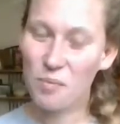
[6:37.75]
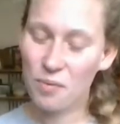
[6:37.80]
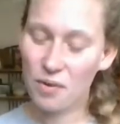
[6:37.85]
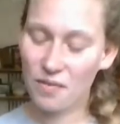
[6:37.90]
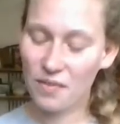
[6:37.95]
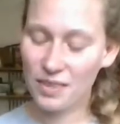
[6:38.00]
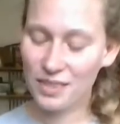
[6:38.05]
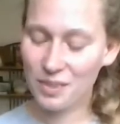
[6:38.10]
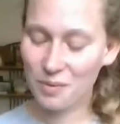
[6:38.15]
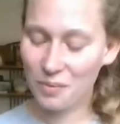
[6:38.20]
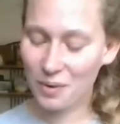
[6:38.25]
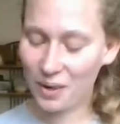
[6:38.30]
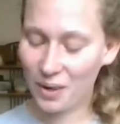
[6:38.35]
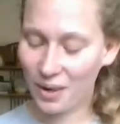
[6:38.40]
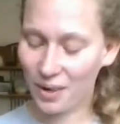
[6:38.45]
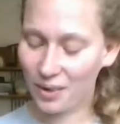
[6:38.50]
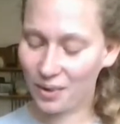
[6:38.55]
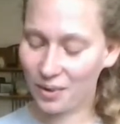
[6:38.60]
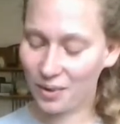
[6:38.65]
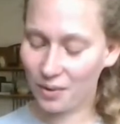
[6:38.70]
Professor
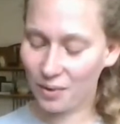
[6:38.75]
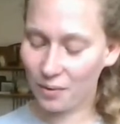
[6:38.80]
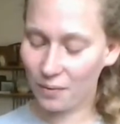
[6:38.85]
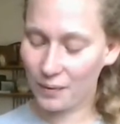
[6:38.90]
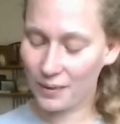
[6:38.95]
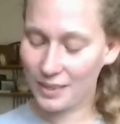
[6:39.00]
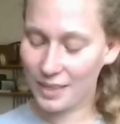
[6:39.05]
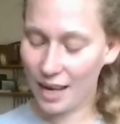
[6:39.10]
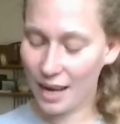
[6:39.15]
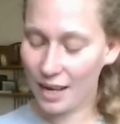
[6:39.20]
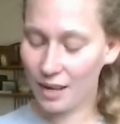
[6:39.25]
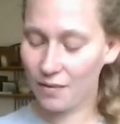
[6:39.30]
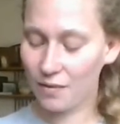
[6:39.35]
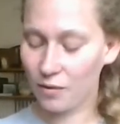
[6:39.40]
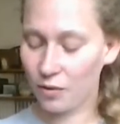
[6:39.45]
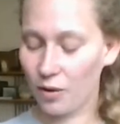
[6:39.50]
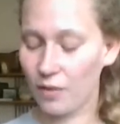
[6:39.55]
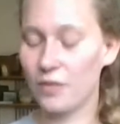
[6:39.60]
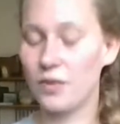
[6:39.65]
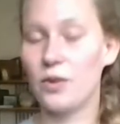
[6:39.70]
McGonagall was head
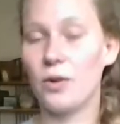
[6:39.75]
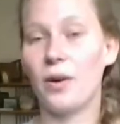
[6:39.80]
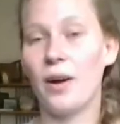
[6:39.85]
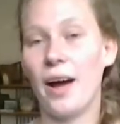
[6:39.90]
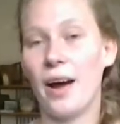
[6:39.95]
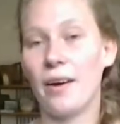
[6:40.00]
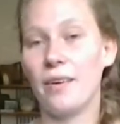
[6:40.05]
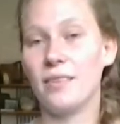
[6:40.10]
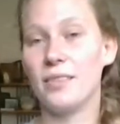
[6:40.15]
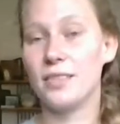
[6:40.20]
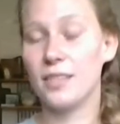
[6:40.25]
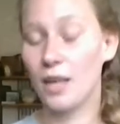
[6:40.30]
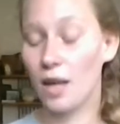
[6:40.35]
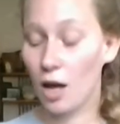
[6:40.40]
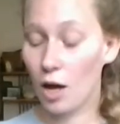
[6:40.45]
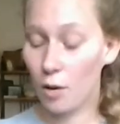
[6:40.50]
of Gryffindor House,